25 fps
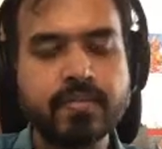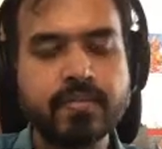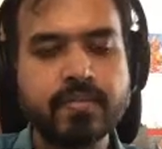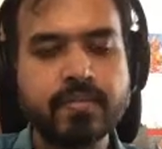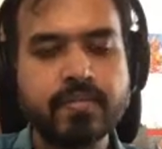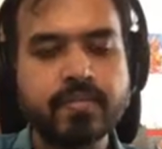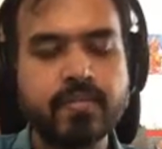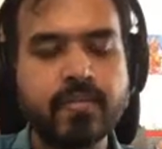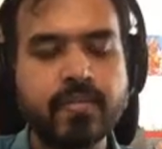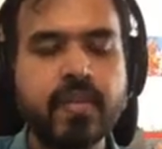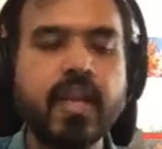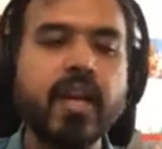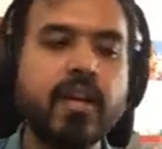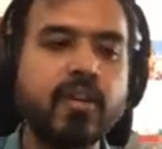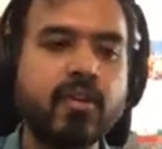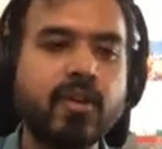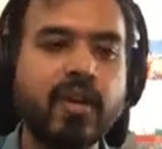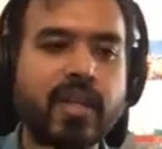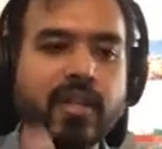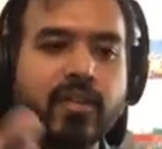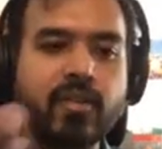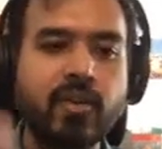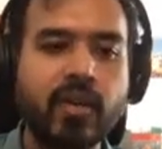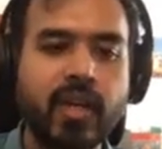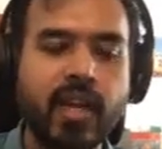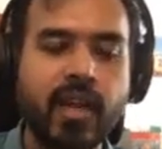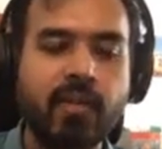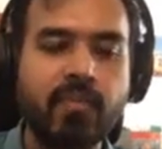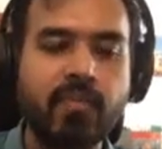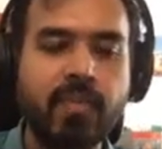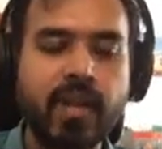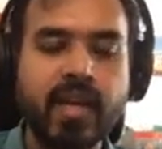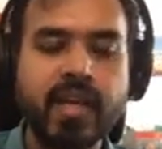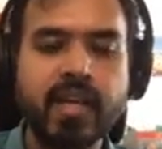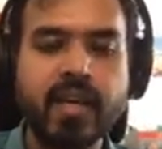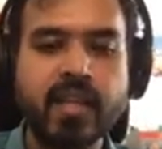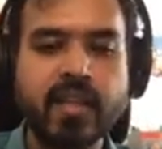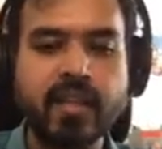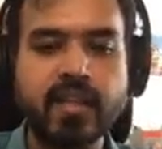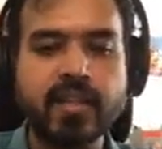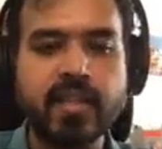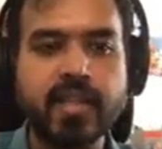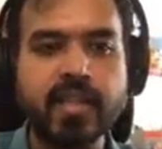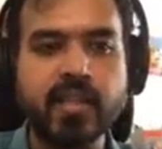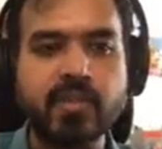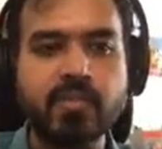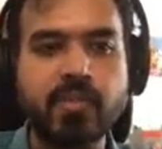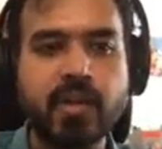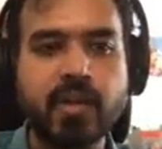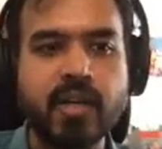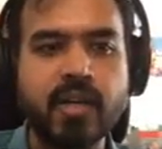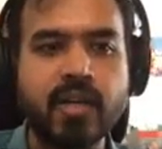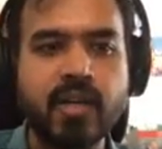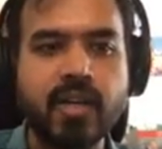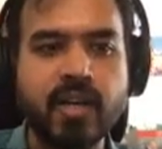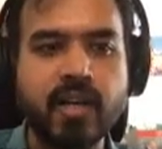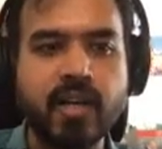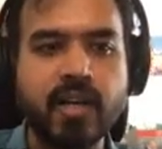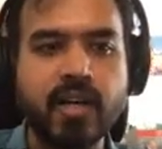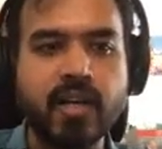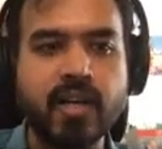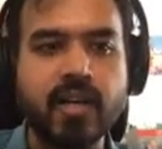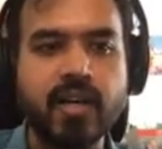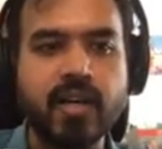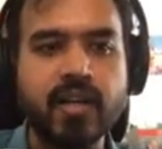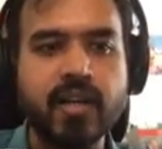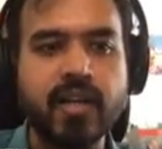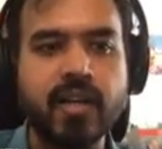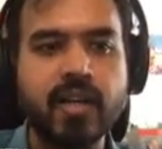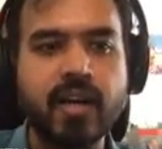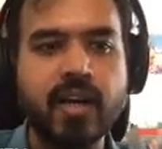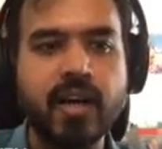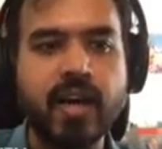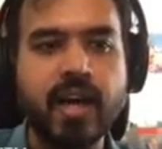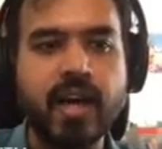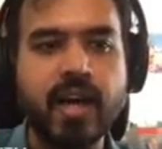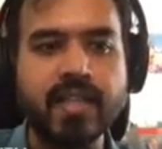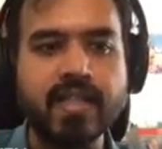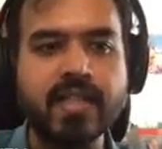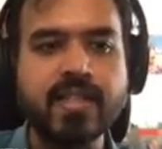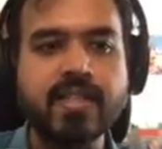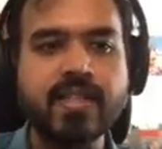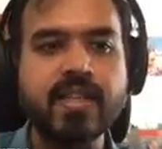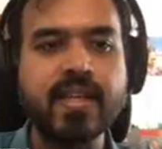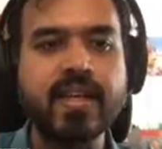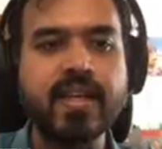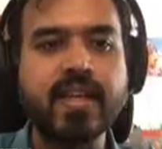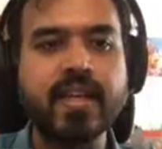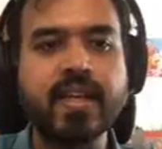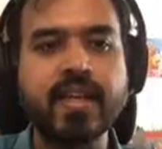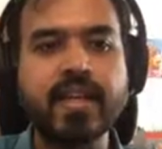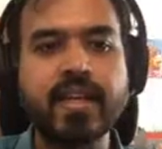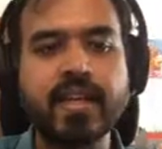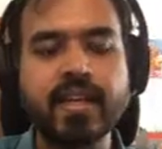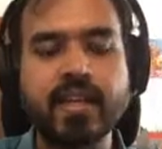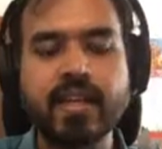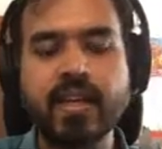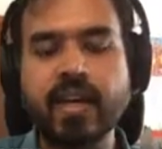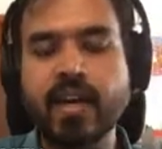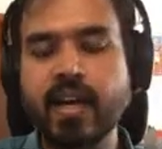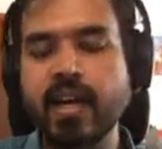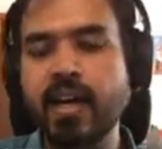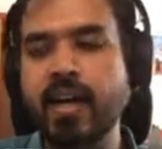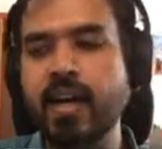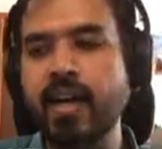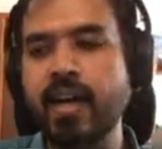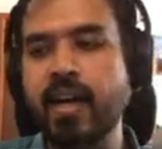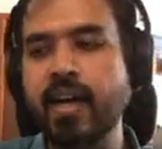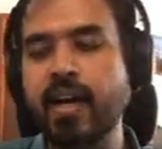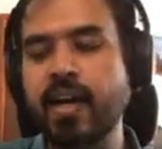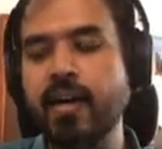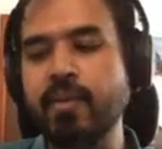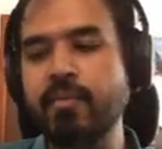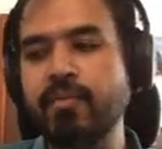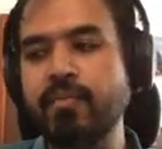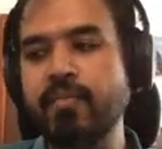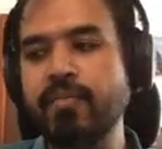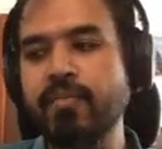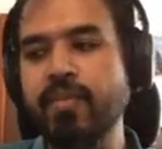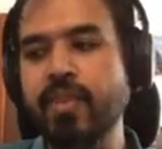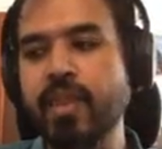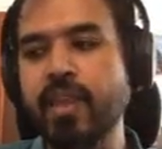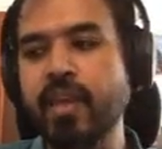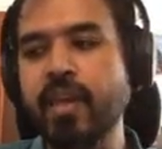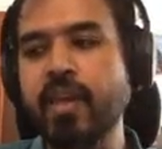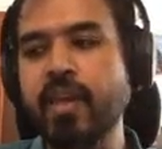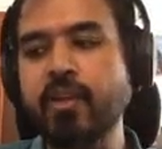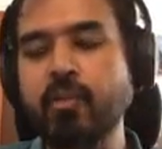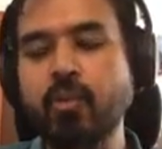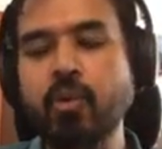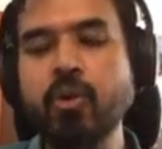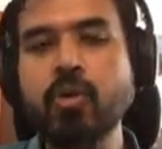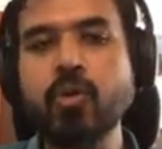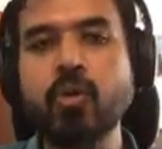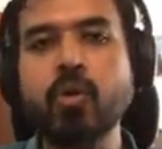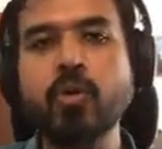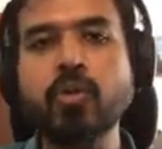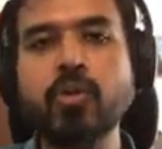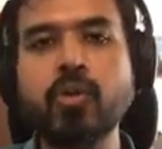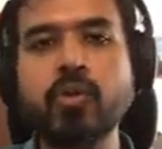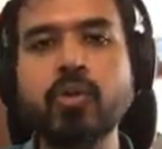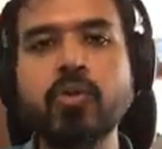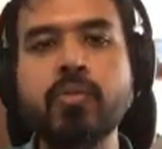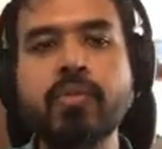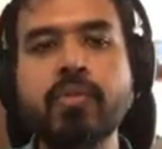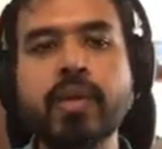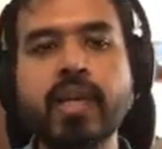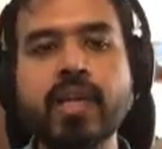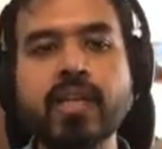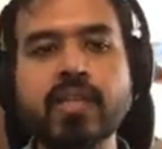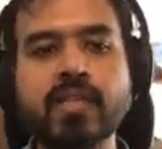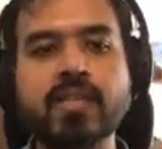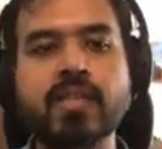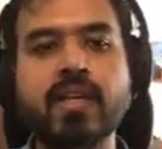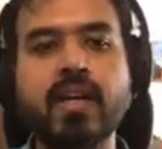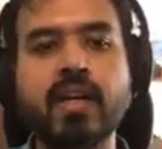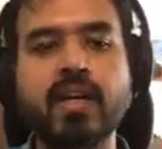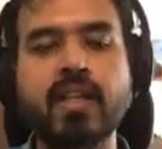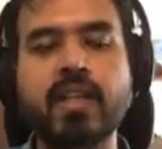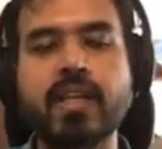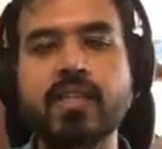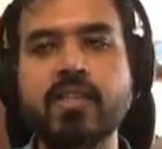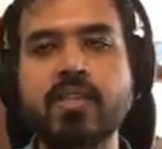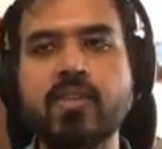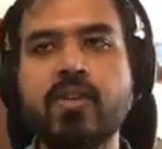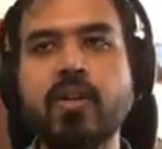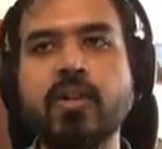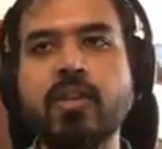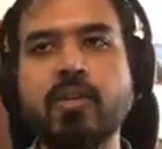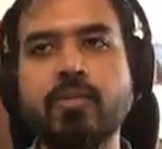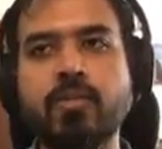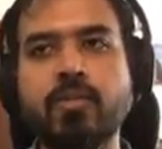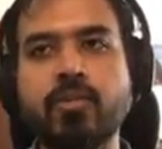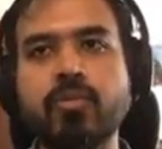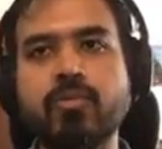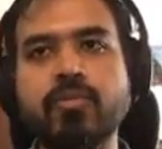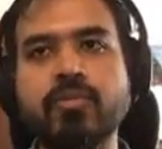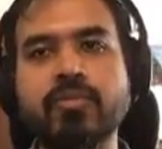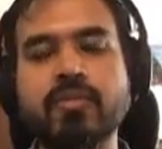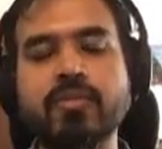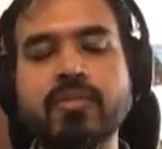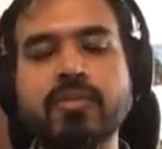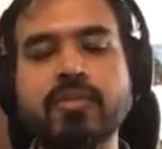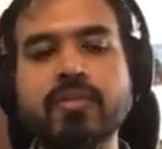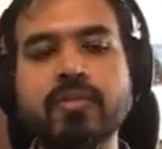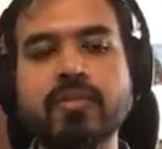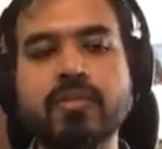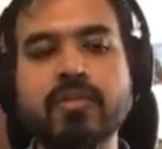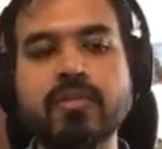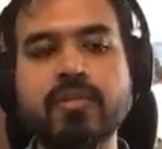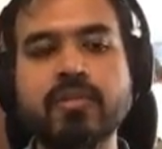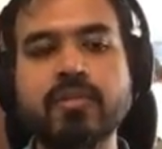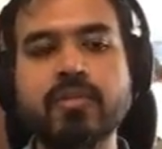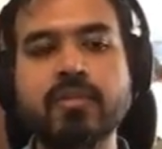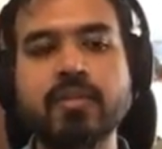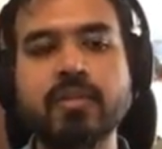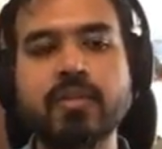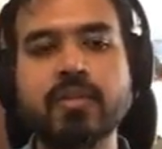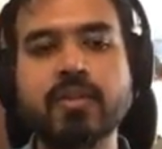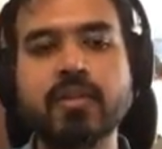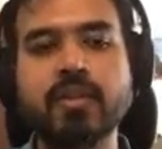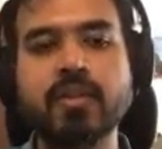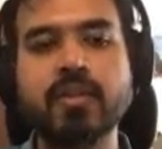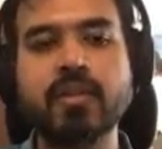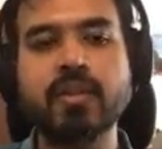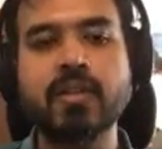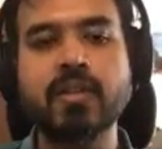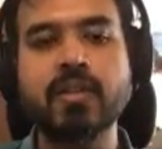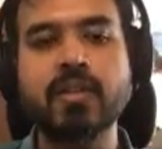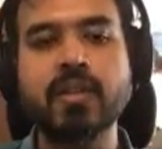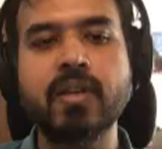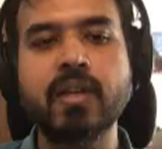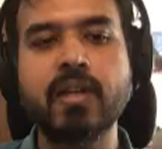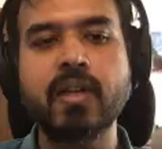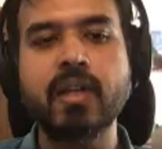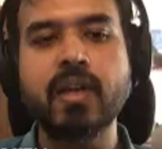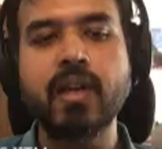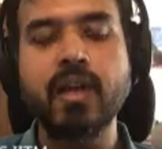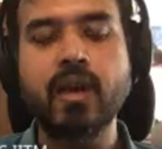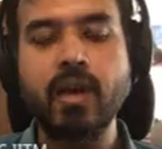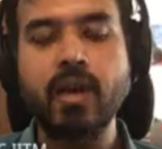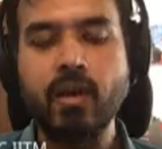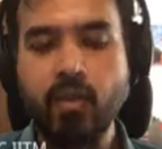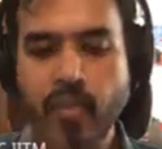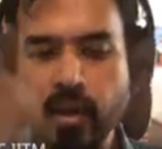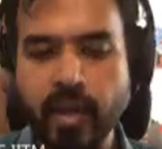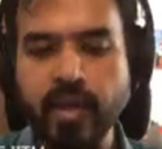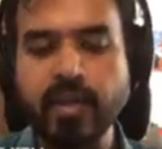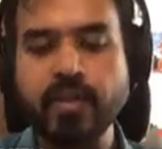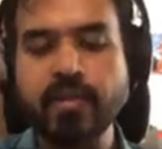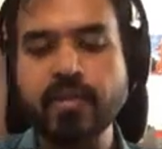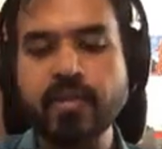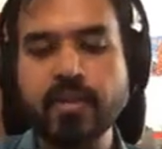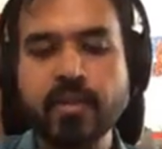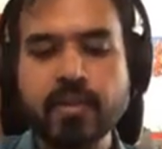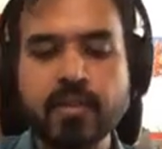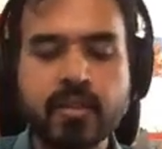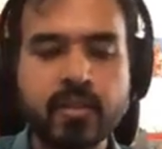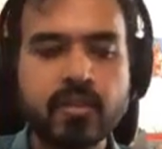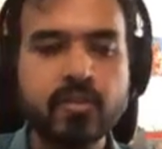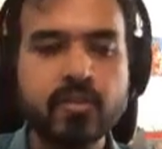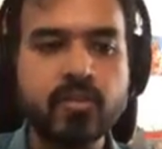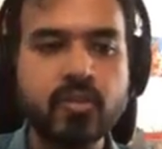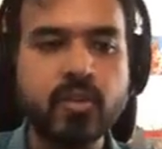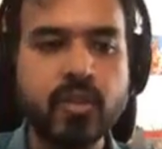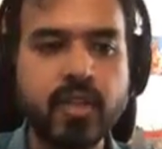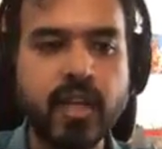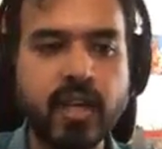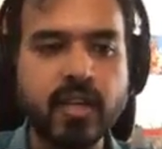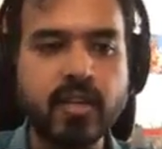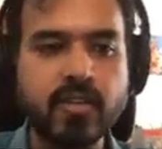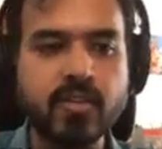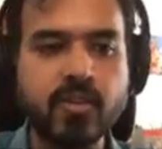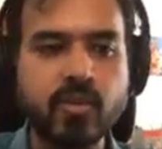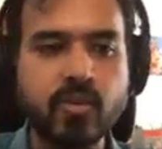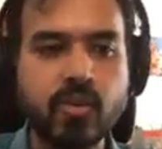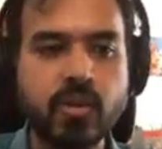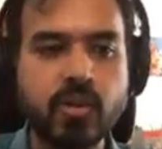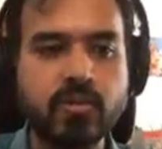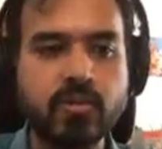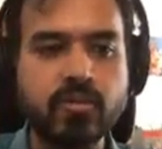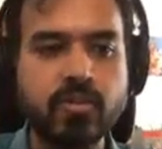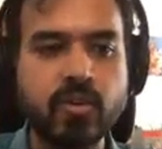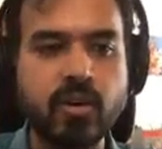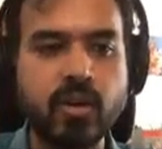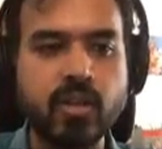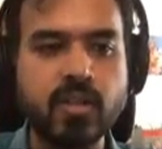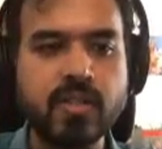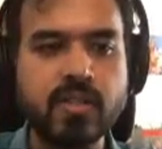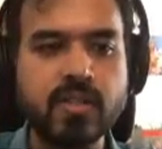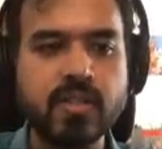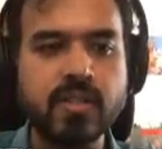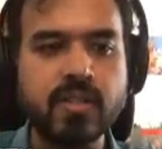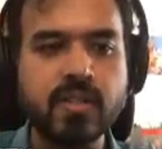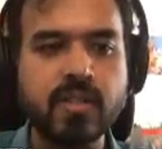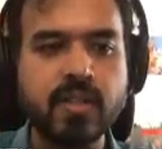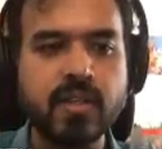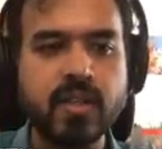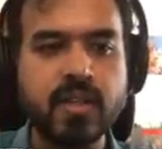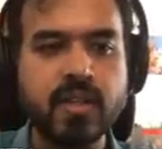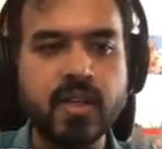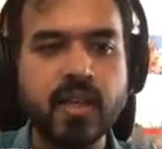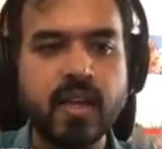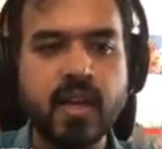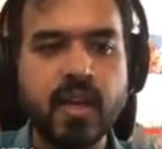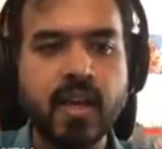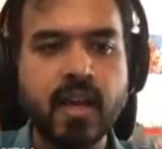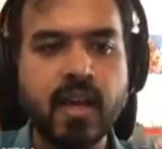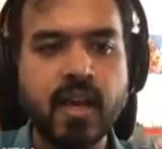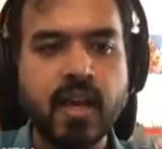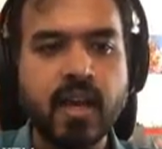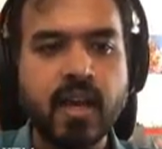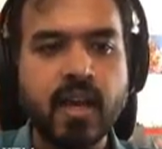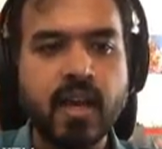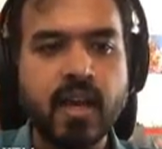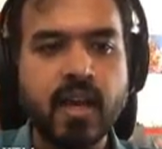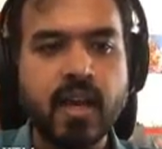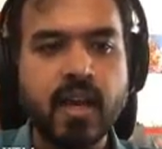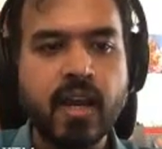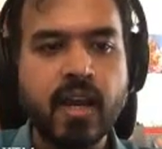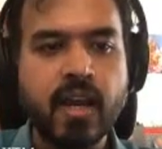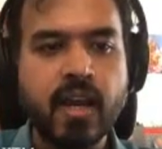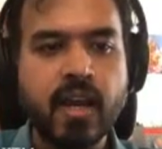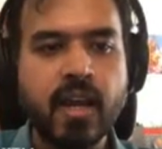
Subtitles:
Okay, so that is true and false. Let's the other thing that we have not seen so far is negation, right? In Coq, the way we write negation is this tilde,